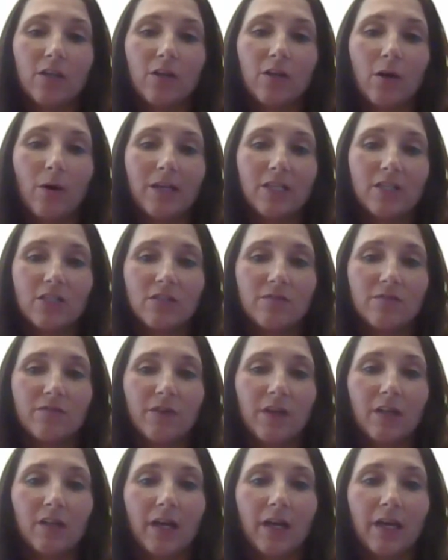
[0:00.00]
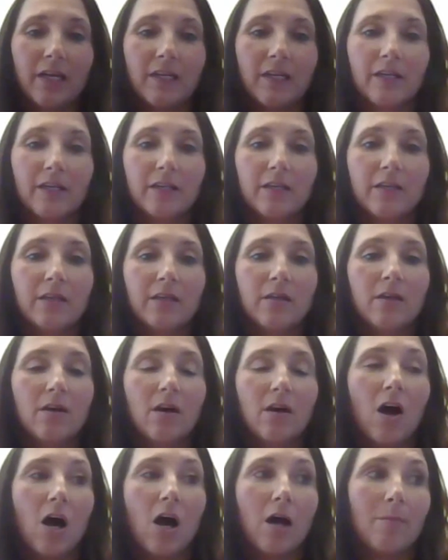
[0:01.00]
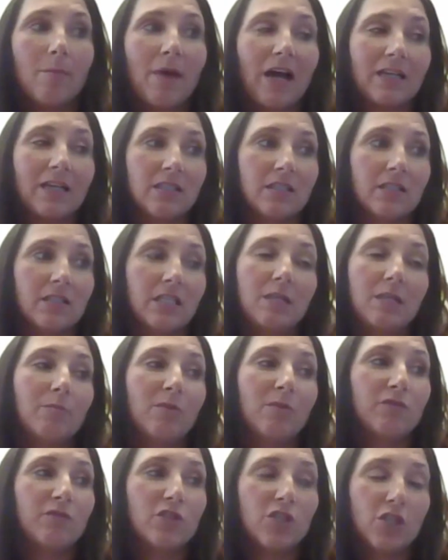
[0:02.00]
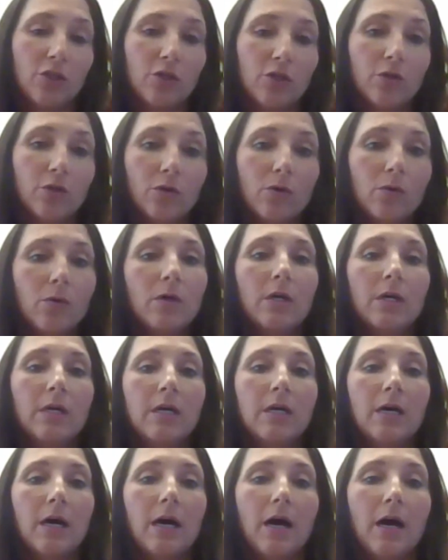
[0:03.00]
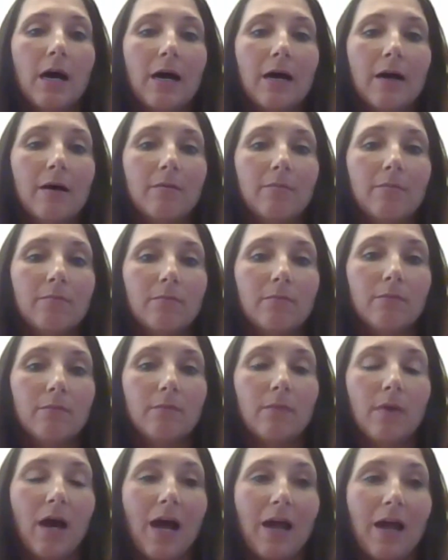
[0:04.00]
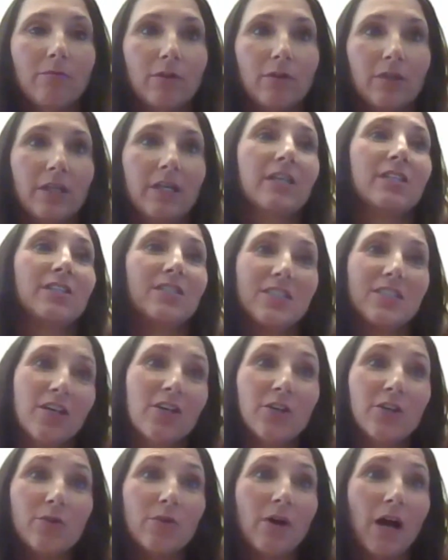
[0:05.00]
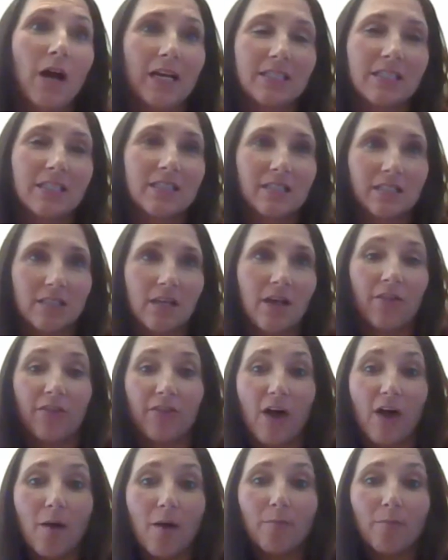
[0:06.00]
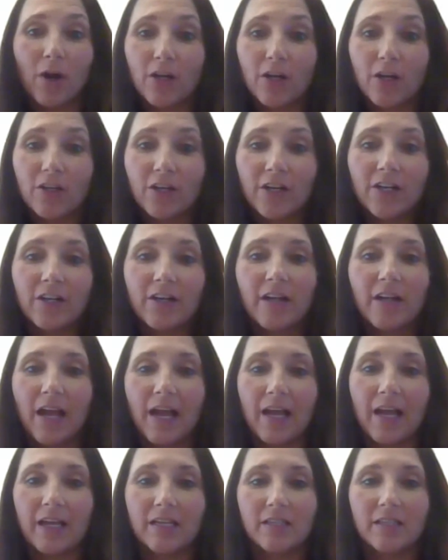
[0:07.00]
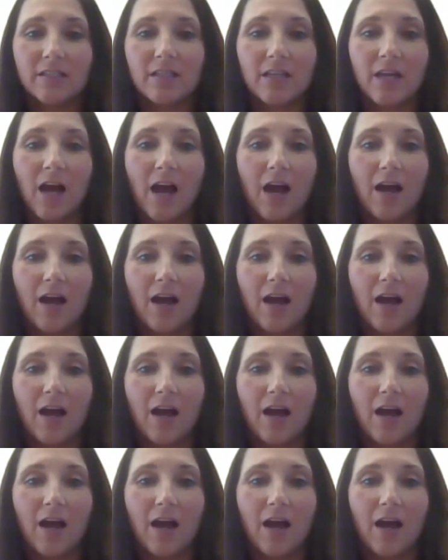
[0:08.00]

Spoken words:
I just feel like as a team of two, I really consider you guys as a thought partner, and